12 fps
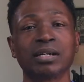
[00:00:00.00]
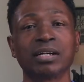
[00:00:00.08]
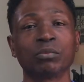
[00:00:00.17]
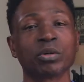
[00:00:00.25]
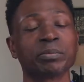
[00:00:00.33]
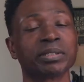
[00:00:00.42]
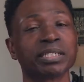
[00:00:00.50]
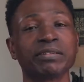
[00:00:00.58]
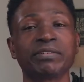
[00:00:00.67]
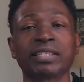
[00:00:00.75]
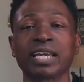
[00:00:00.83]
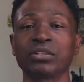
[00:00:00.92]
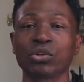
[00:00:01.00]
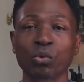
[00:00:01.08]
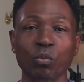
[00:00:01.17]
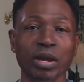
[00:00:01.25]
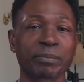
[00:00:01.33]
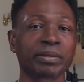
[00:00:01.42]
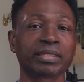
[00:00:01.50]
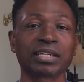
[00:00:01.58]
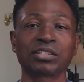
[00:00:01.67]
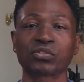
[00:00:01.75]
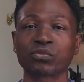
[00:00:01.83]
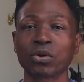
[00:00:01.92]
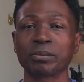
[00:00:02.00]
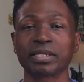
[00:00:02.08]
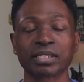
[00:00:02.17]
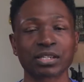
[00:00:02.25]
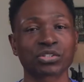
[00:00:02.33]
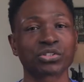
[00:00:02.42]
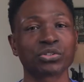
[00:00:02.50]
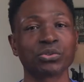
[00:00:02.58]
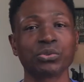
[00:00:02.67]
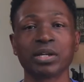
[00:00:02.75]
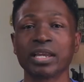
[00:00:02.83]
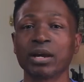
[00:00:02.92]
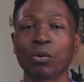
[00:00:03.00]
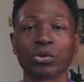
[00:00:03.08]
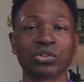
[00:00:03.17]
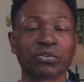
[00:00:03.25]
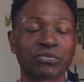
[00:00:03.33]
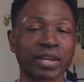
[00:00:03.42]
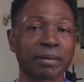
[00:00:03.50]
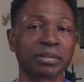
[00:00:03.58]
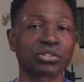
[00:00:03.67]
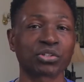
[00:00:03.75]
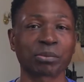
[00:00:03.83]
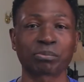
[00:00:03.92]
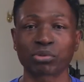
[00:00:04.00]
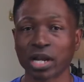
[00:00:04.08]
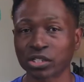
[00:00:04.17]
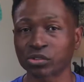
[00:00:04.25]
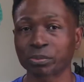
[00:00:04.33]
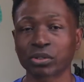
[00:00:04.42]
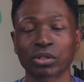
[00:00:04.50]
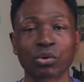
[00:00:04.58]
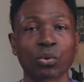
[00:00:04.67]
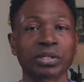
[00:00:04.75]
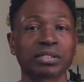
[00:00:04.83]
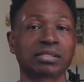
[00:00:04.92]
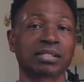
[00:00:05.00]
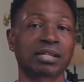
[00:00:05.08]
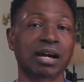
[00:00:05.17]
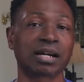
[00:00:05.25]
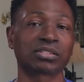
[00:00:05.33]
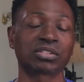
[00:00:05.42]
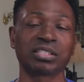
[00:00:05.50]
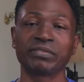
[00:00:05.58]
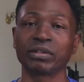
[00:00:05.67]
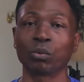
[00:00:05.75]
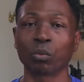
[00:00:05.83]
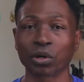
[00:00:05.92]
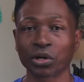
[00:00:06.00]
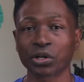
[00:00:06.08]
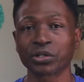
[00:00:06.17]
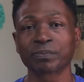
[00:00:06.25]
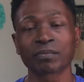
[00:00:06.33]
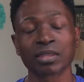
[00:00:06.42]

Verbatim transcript: Uh, we're believing that no weapon that is formed against you or your family shall prosper according to God's living word.